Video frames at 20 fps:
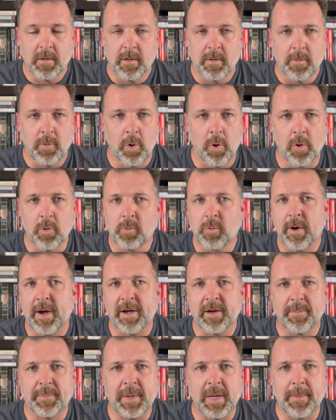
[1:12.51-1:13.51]
Whole
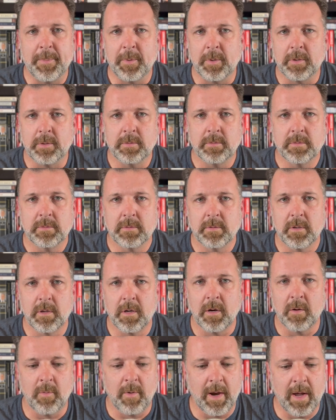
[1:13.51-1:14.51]
crowd of people
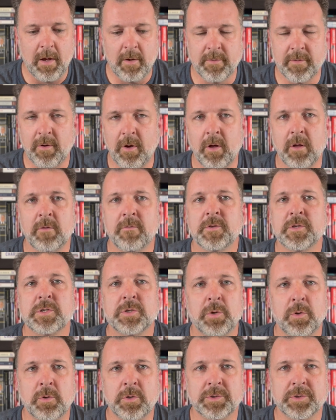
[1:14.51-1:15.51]
around all the
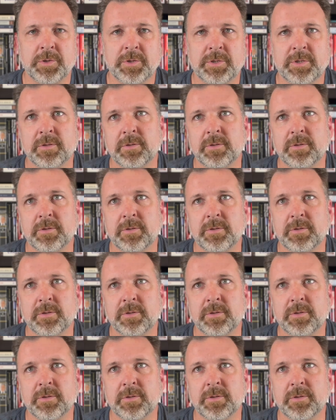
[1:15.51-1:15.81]
soldiers,